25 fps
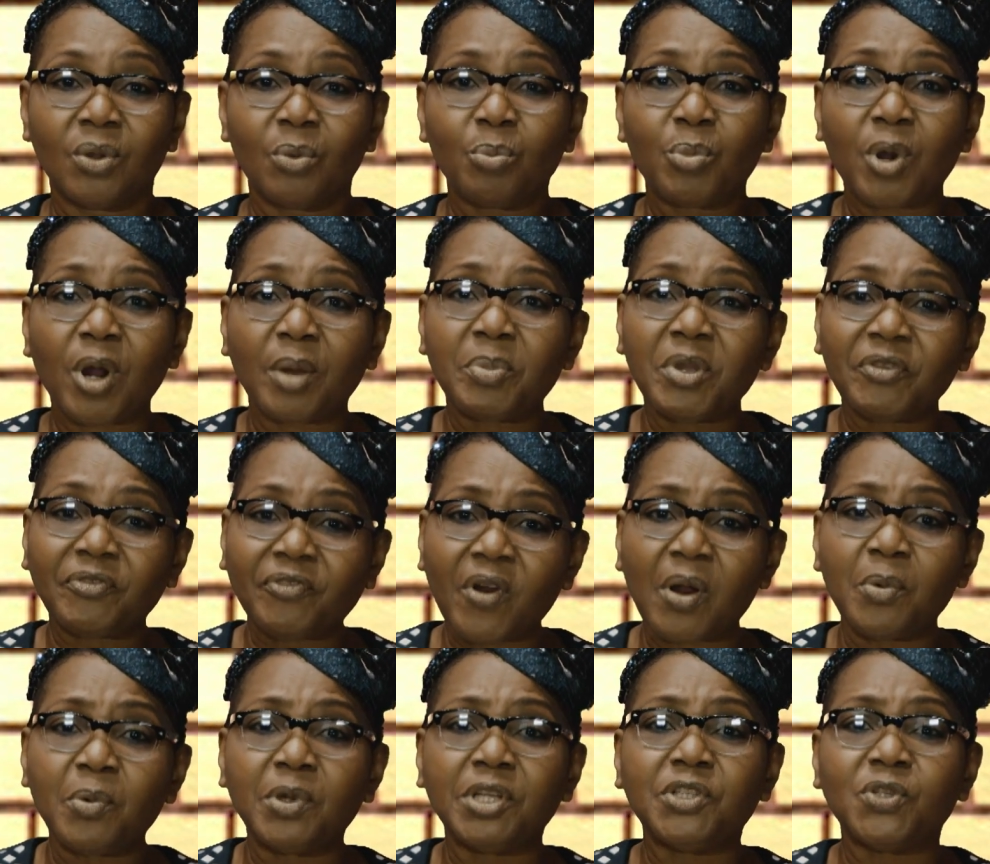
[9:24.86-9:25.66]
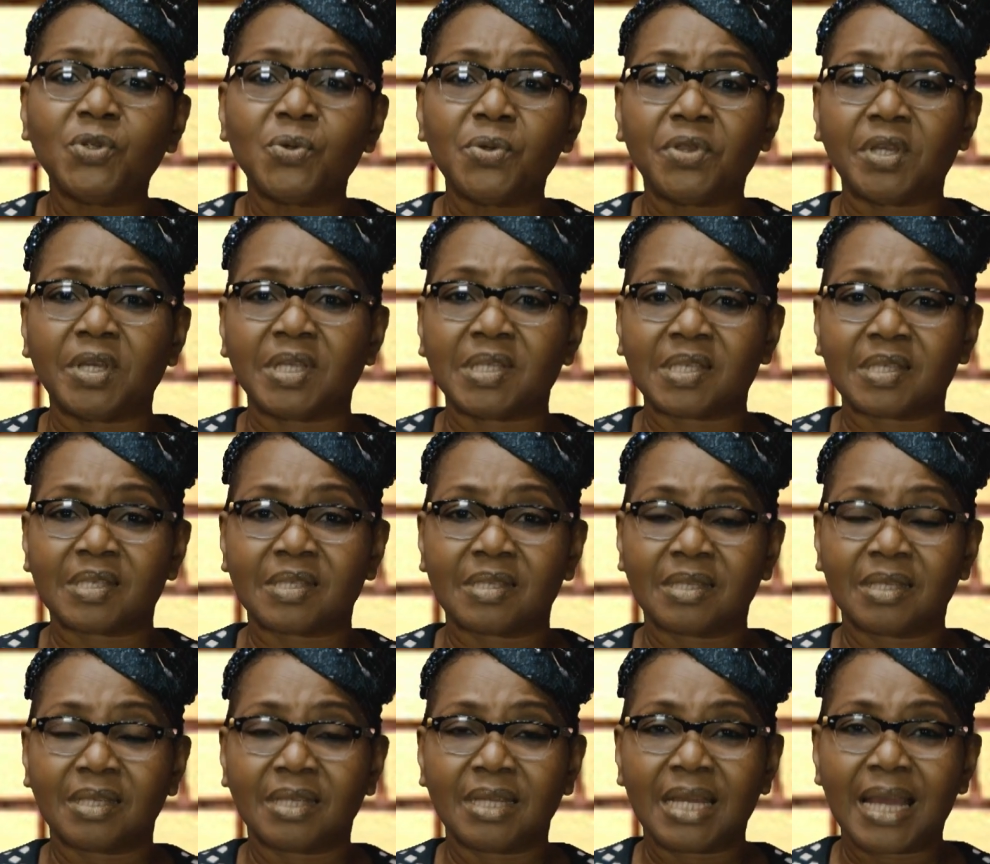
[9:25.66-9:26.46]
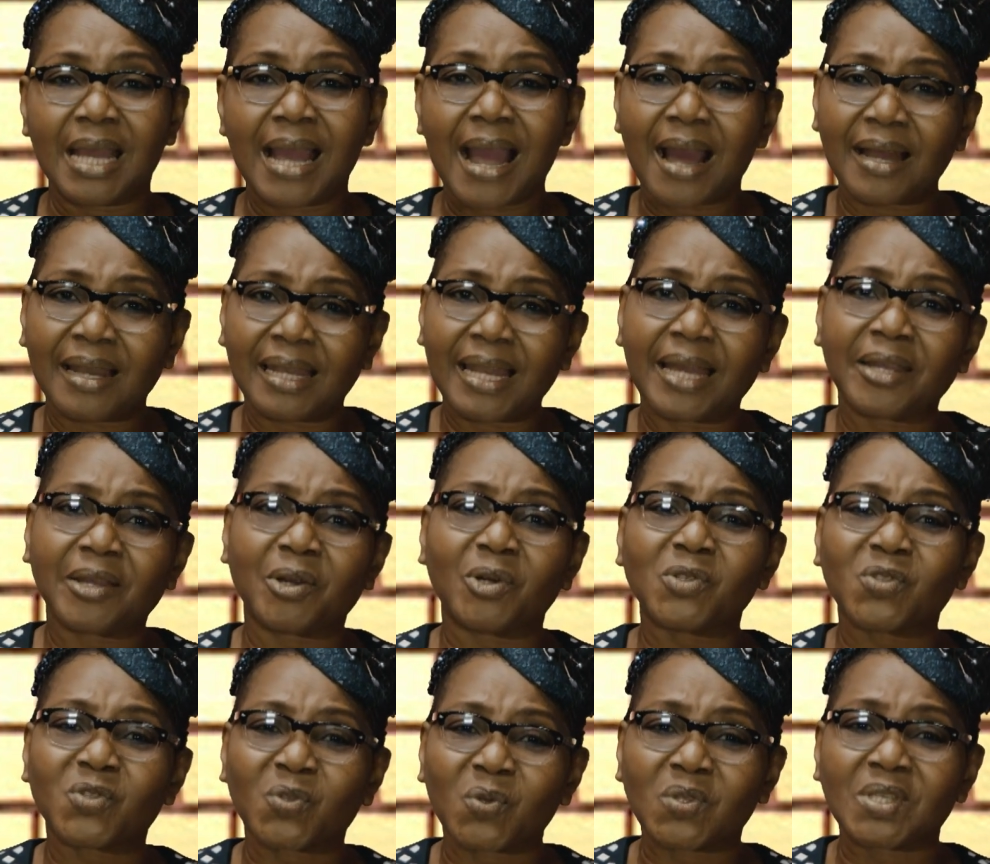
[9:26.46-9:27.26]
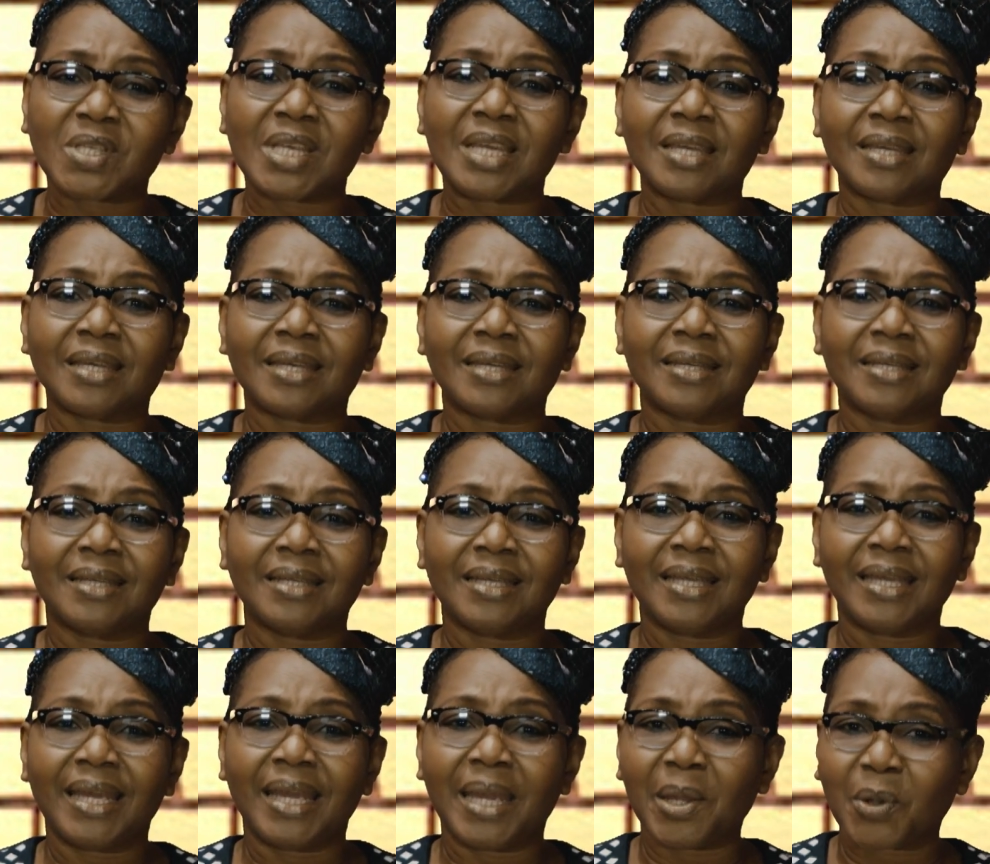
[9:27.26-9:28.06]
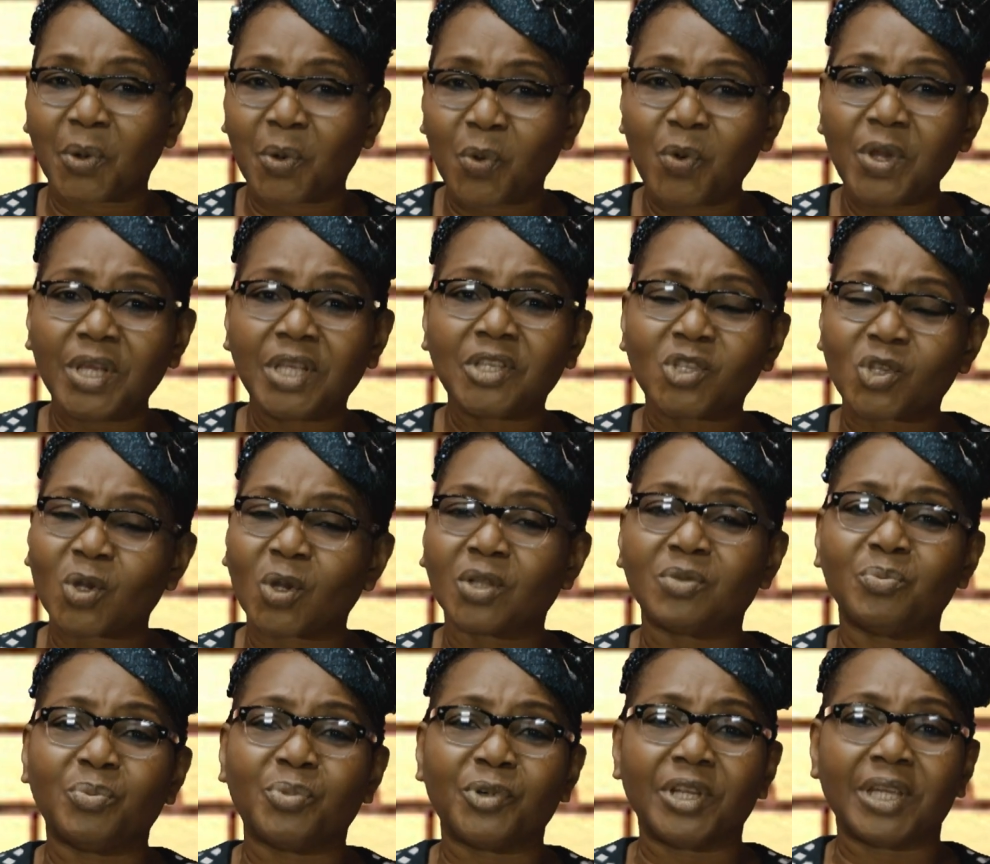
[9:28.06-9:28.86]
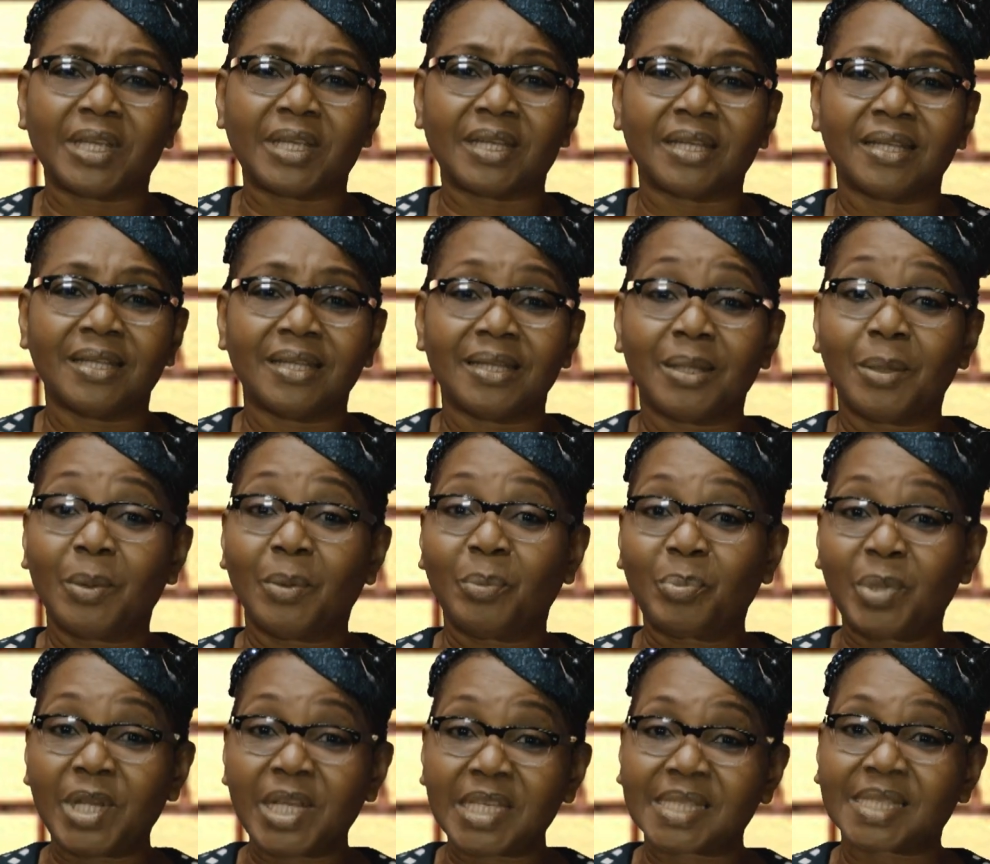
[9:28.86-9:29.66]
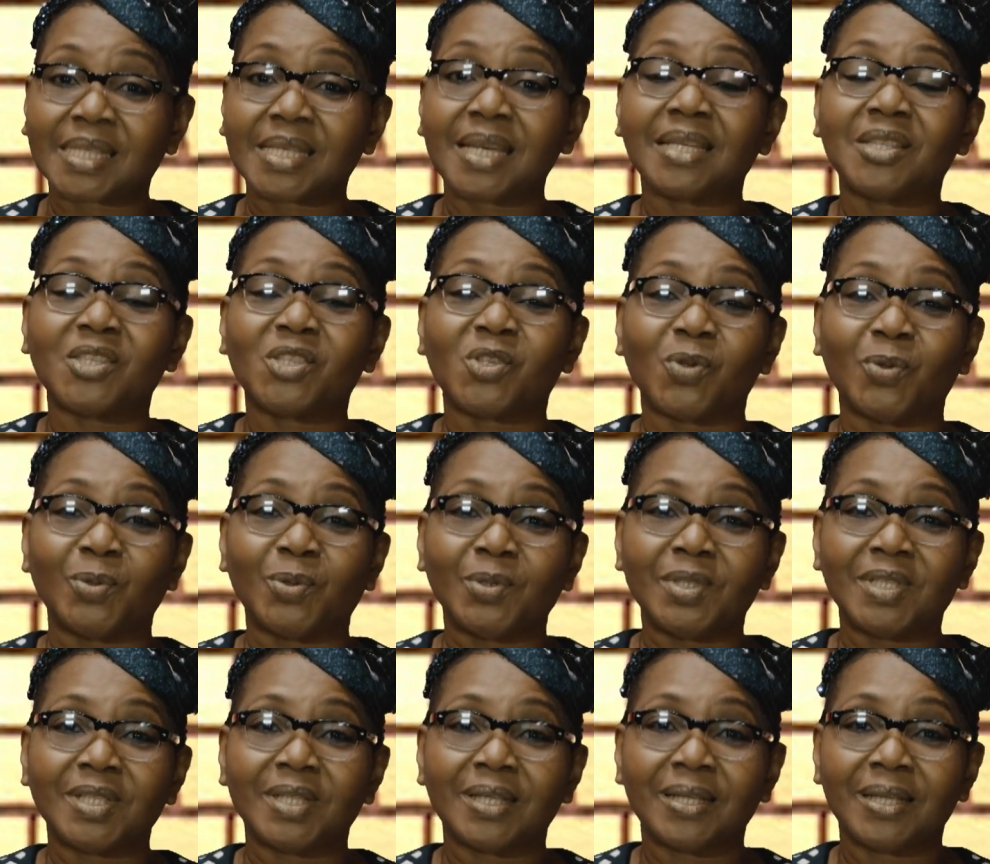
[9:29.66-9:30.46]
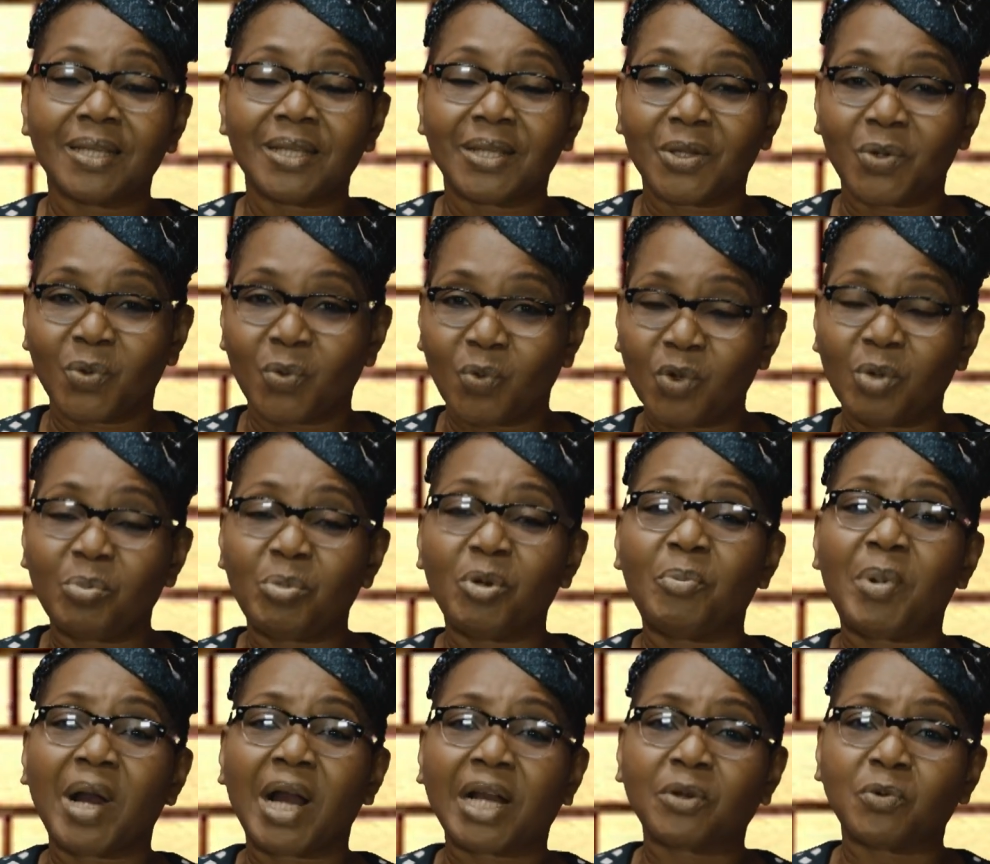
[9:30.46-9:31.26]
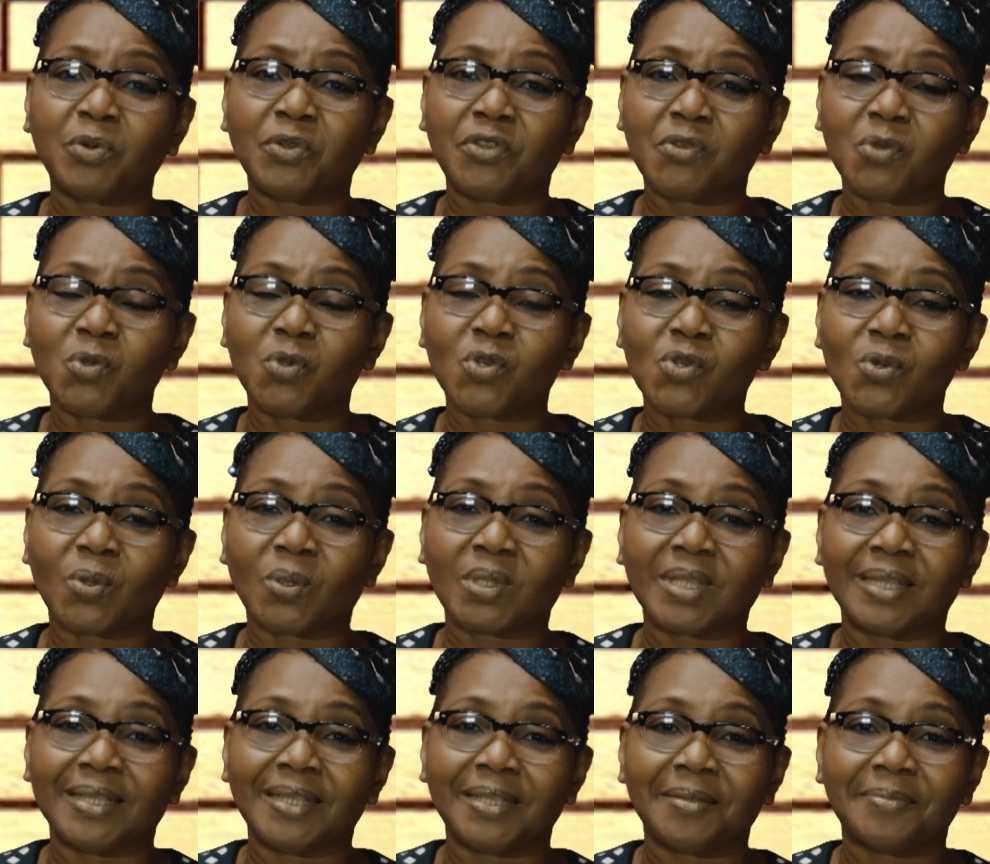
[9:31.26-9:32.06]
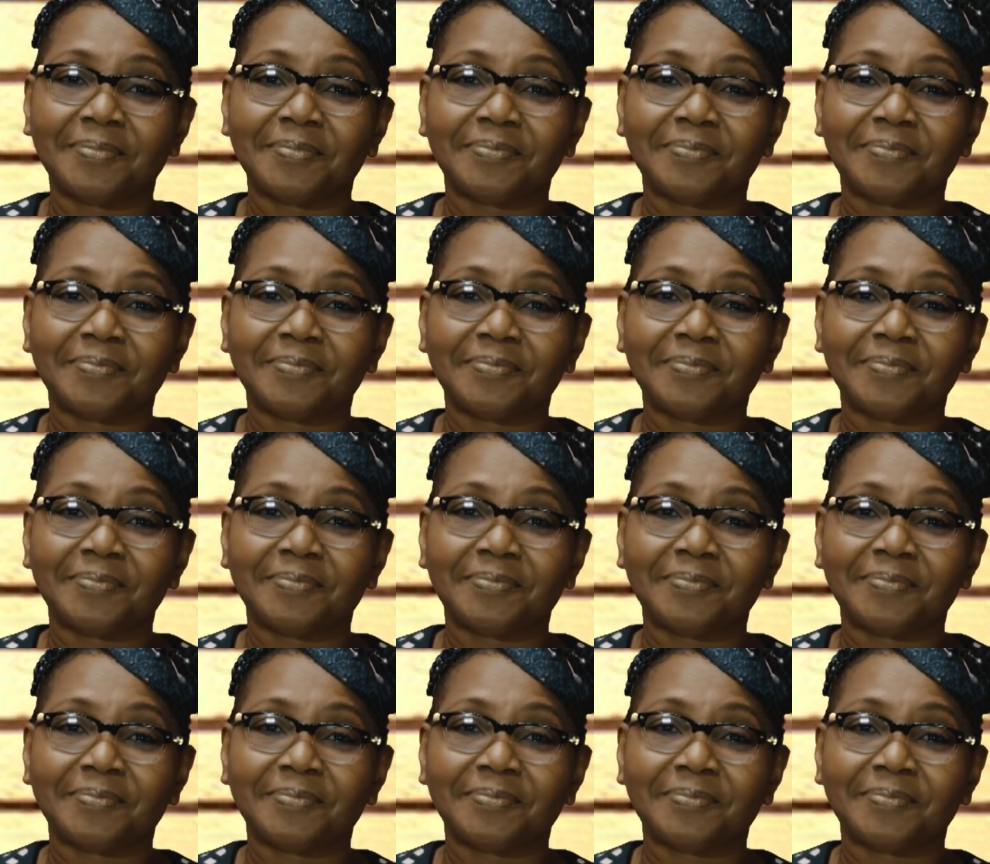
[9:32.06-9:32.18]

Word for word: But before we do this, I'd like us to take a quick short break. Please stay tuned. We'll be back with you shortly.